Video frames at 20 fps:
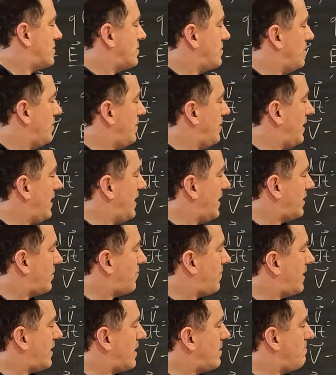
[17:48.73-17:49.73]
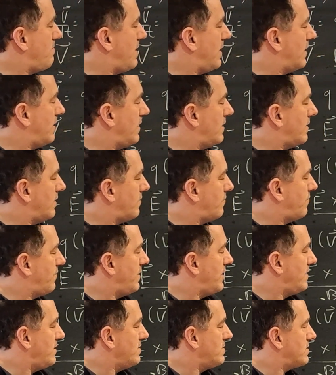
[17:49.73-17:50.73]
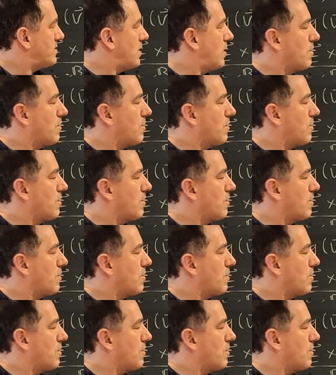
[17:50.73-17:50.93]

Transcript: The electric and magnetic fields